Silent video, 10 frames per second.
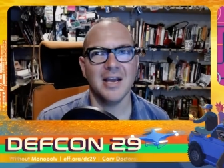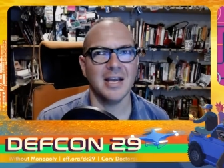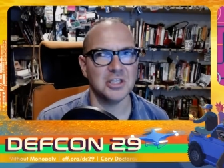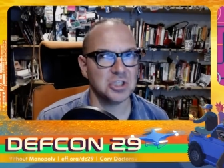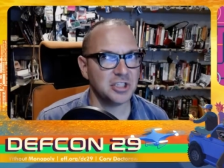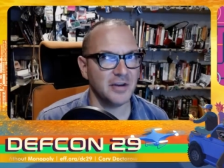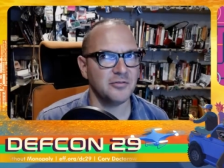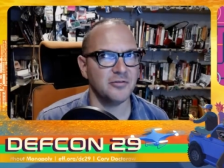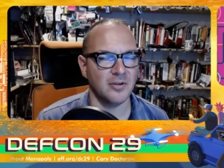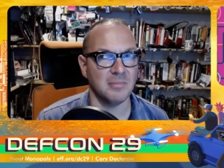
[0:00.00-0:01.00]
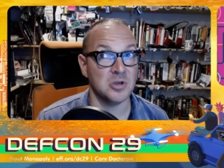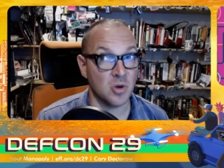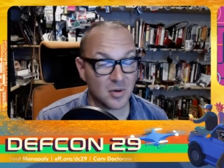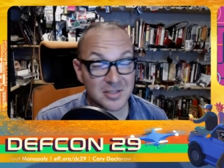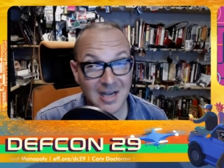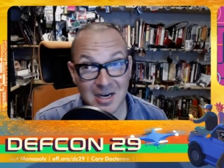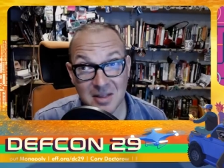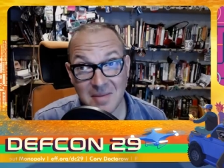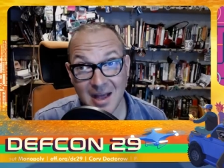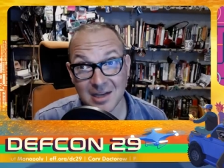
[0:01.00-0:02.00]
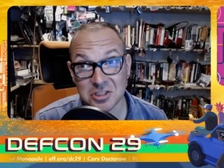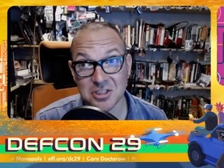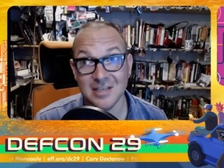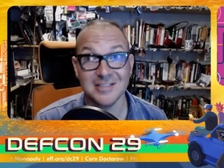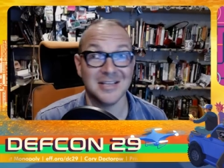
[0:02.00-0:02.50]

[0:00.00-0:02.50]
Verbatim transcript: can shift from your side of the balance sheet